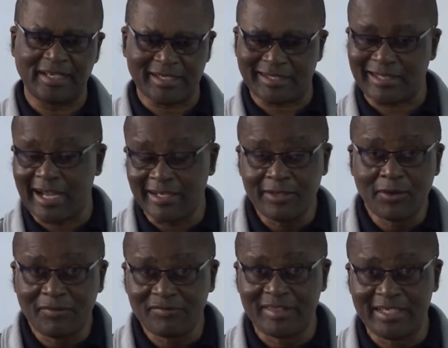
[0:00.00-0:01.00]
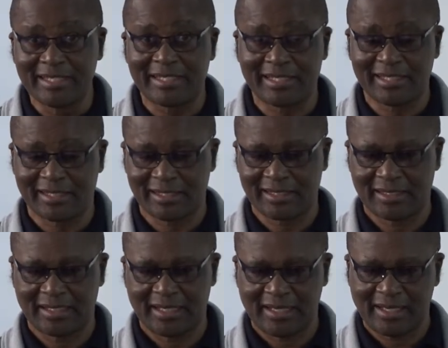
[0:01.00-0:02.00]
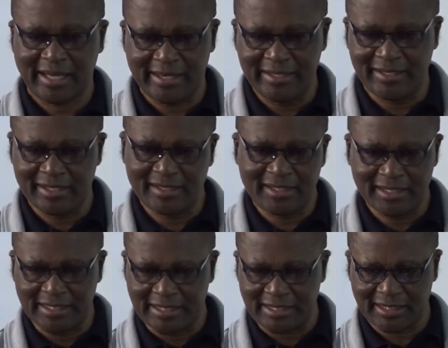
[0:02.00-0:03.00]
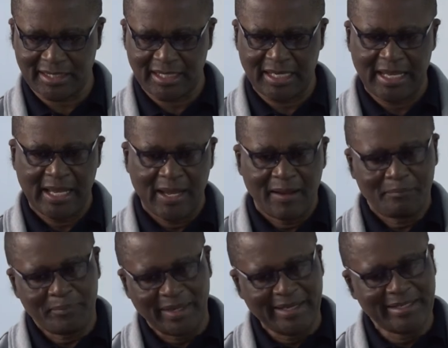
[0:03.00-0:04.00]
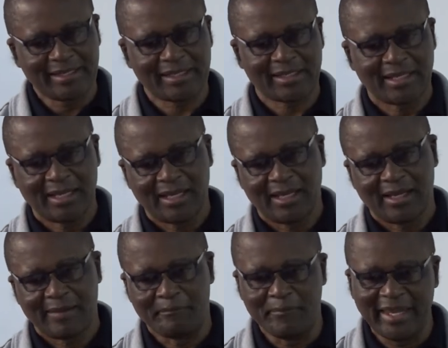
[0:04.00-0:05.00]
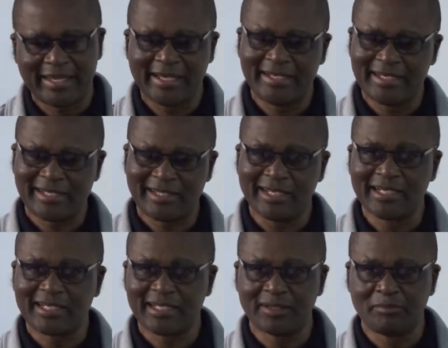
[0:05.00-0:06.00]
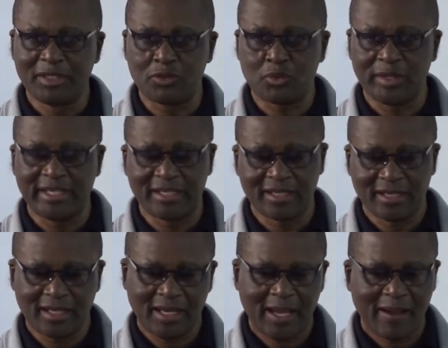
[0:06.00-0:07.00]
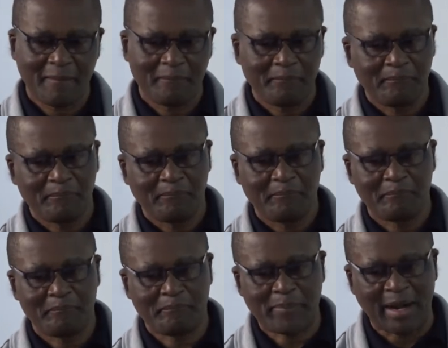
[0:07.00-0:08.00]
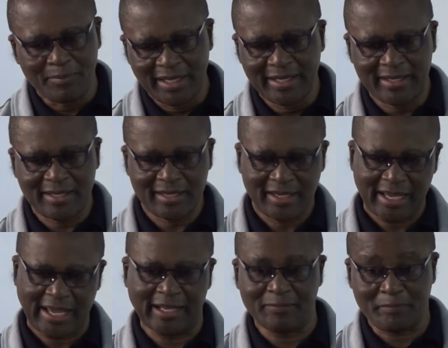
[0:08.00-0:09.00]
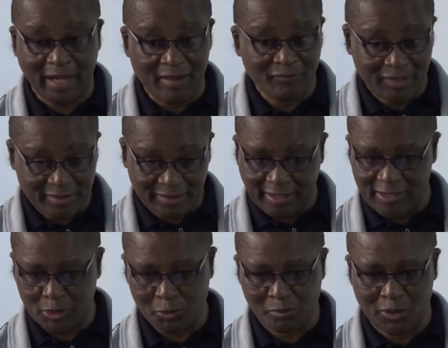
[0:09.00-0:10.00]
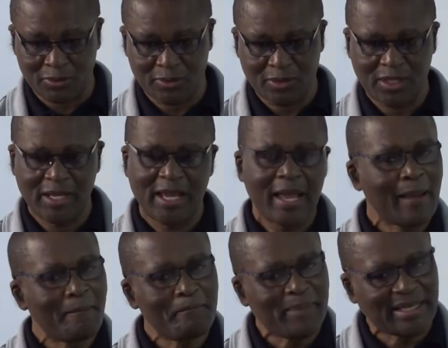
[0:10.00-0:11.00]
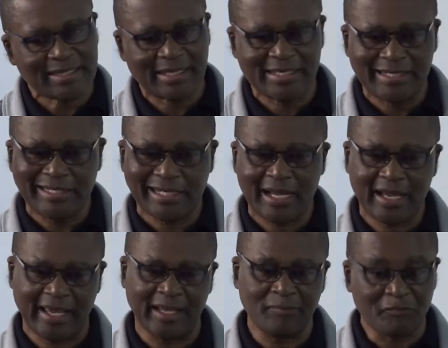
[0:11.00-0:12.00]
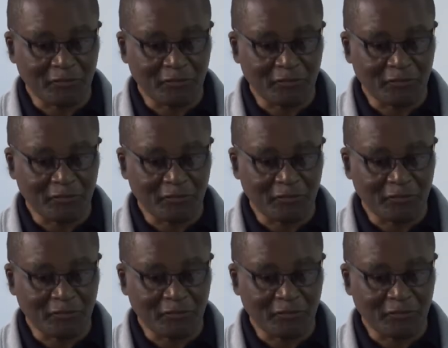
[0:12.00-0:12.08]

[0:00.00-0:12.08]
the study of these agencies, please make a distinction between public and private transport, passenger and